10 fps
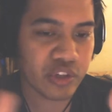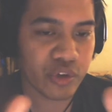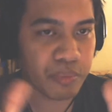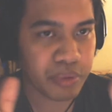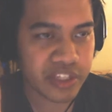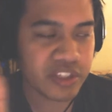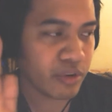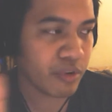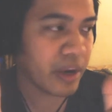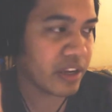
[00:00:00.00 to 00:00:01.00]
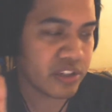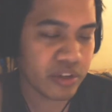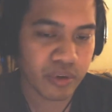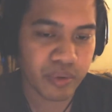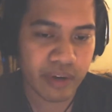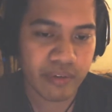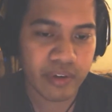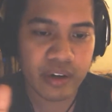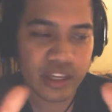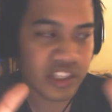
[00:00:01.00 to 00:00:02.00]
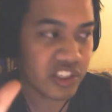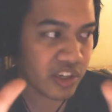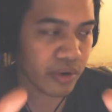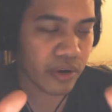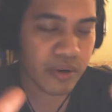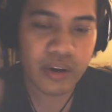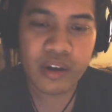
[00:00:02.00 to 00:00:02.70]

so you're plus 0, minus 0, whatever, it's 0.